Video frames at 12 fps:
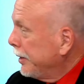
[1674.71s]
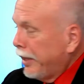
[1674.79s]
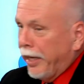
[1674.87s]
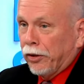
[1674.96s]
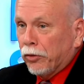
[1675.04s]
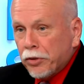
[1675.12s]

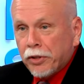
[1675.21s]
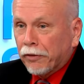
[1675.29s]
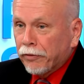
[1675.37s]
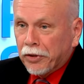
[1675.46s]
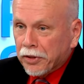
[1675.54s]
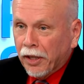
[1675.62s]
and lose their
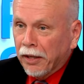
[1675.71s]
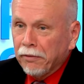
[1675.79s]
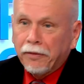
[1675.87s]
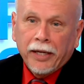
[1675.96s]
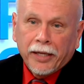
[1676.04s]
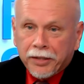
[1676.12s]
first love,
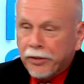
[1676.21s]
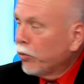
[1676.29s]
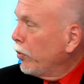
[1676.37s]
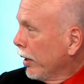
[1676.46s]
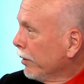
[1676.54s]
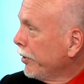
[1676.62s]
and it's still
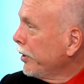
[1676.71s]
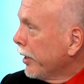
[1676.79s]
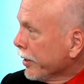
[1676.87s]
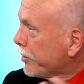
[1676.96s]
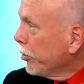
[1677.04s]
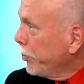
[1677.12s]
relevant and
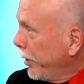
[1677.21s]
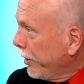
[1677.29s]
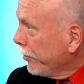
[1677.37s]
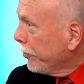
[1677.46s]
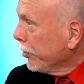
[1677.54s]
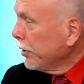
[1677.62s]
it's still
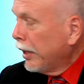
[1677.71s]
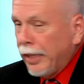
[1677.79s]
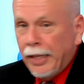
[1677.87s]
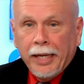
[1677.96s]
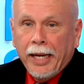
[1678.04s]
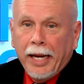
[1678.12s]
meaningful.
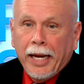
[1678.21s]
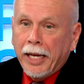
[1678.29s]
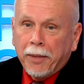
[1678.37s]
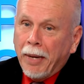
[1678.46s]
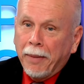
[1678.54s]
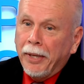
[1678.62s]
And
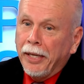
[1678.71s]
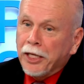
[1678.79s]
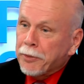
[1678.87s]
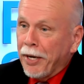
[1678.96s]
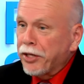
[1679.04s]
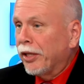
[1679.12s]
it may be
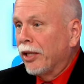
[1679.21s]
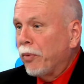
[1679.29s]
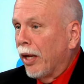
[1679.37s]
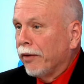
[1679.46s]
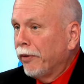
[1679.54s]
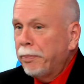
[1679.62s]
especially
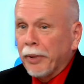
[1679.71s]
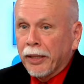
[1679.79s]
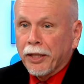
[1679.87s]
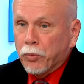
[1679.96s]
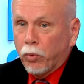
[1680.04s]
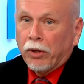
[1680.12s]
relevant
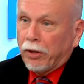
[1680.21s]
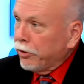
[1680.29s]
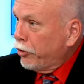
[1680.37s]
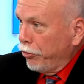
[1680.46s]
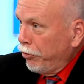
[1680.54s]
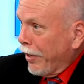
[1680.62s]
because we're
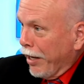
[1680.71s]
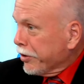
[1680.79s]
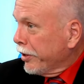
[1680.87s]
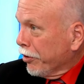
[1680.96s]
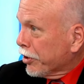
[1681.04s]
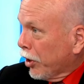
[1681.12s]
2,000
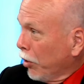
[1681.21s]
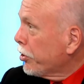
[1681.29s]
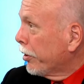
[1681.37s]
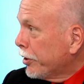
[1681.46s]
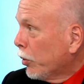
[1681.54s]
years closer to